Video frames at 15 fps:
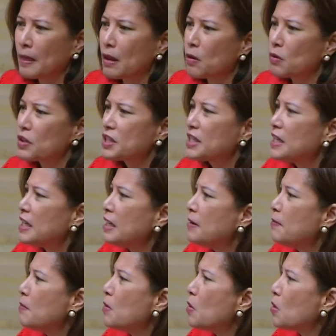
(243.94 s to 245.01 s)
We're
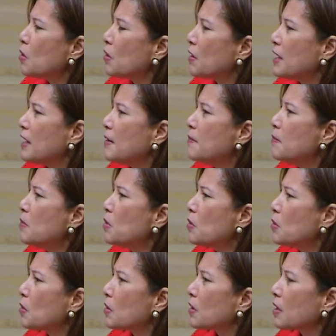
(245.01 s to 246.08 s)
seeing more and
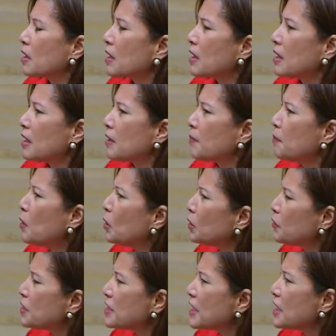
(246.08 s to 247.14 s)
more
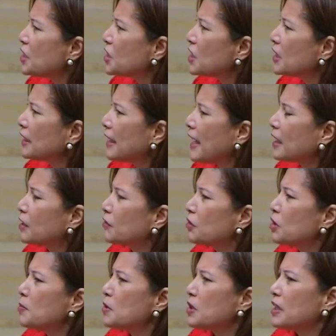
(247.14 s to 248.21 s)
polarization, lack of
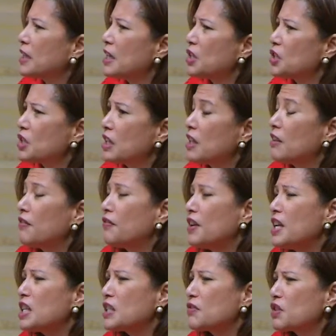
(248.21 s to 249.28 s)
communication in the
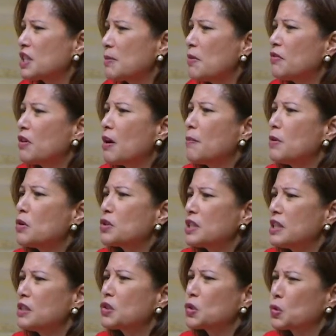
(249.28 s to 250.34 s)
face of some of our most
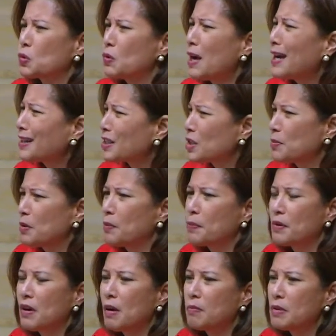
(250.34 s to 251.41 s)
intractable
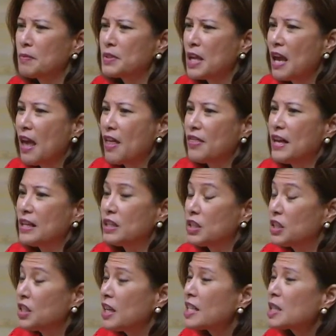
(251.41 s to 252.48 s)
problems
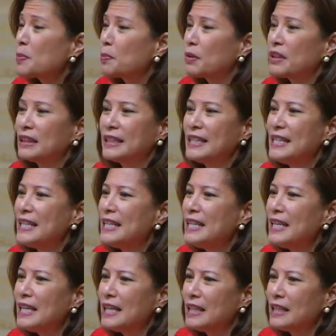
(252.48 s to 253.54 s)
that desperately
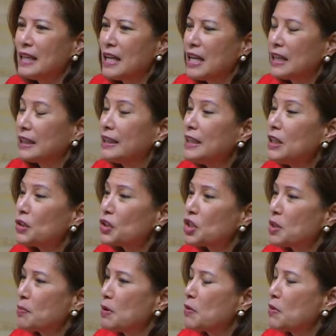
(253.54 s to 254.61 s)
need
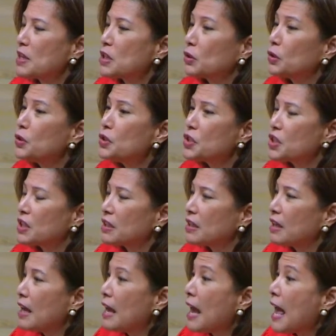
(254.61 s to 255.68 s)
leadership and resolution.
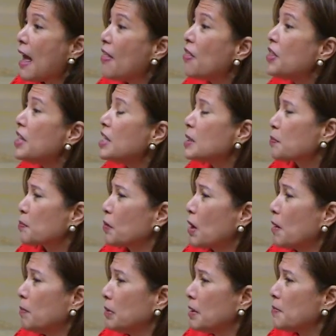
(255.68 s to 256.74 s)
And these
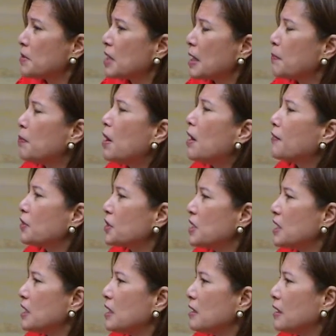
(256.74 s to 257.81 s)
problems, like
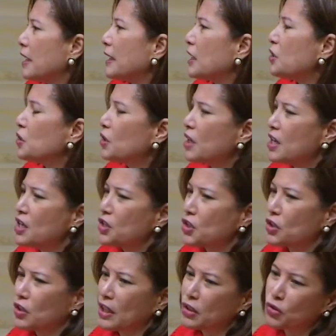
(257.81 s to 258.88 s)
poverty, like
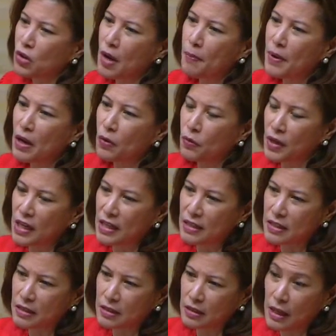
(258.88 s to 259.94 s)
education, like dropout
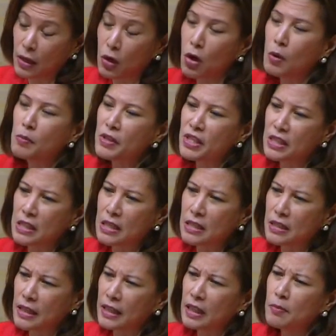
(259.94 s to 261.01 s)
rates, like
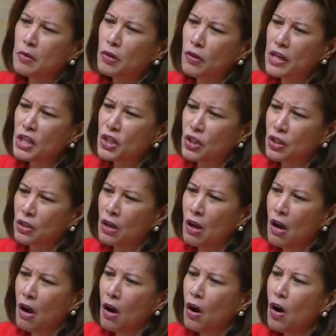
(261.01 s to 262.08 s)
homelessness, like immigration,
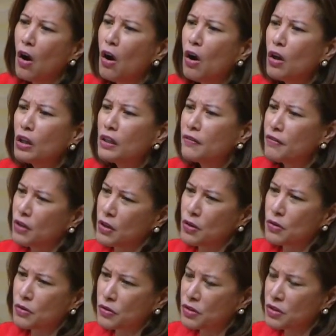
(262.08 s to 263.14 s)
all of
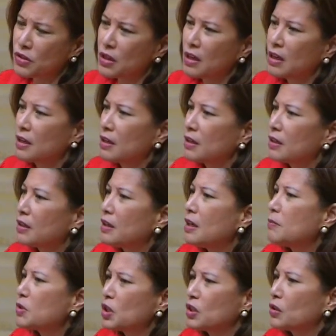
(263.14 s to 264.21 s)
those
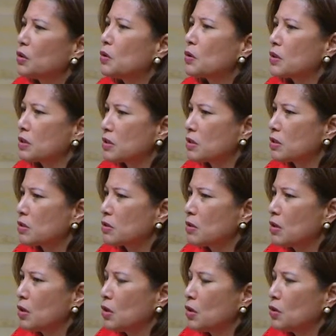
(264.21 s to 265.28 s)
come to the courts
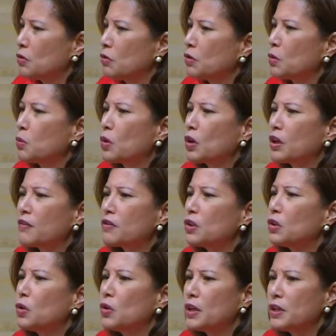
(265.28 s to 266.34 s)
through the work of the
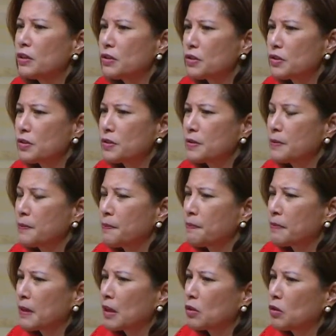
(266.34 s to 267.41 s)
lawyers,
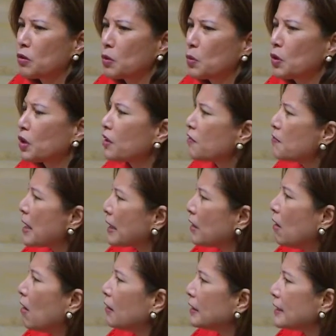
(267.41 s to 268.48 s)
through the work of my
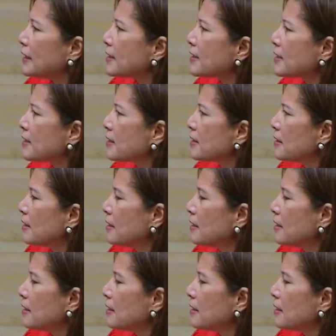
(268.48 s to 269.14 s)
colleagues.